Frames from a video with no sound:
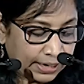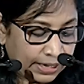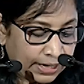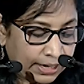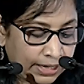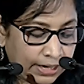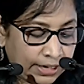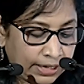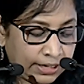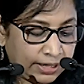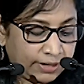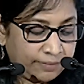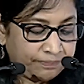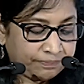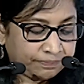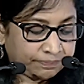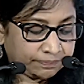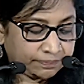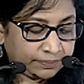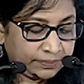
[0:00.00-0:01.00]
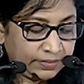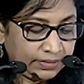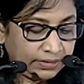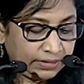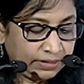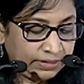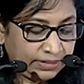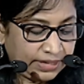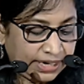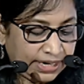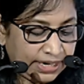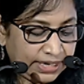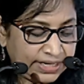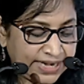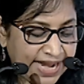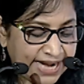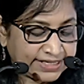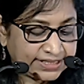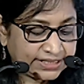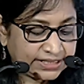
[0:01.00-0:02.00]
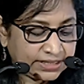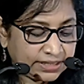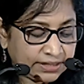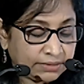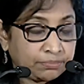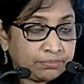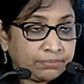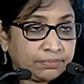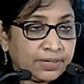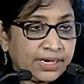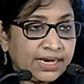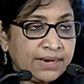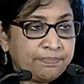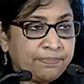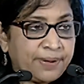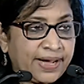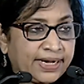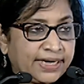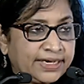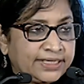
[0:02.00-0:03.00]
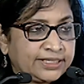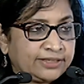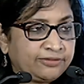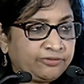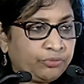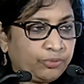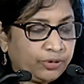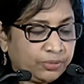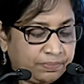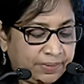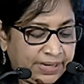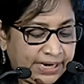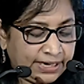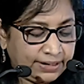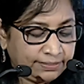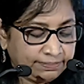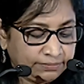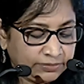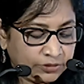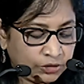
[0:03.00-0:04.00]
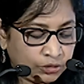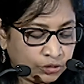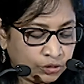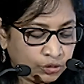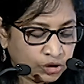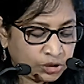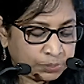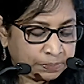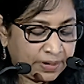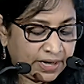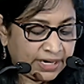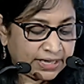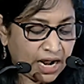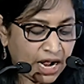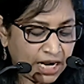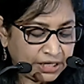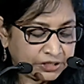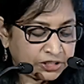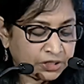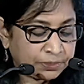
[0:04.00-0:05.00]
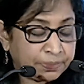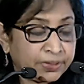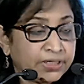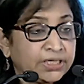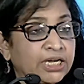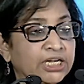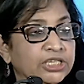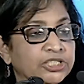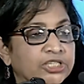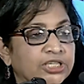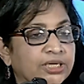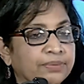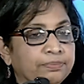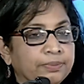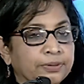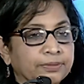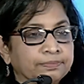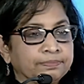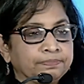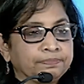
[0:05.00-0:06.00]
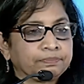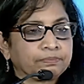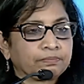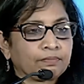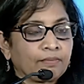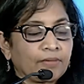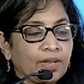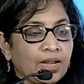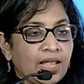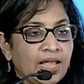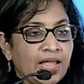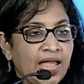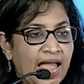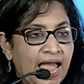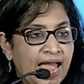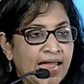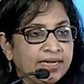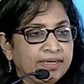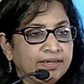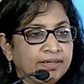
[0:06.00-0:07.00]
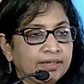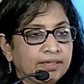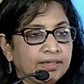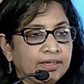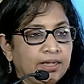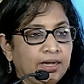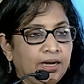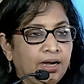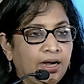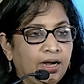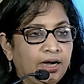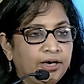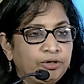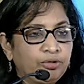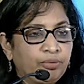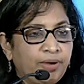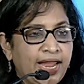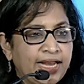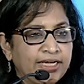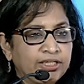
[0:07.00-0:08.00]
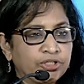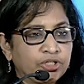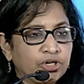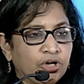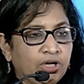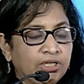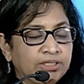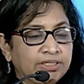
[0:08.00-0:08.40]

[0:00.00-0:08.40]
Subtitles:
The next imperative would be to spur entrepreneurship and to ensure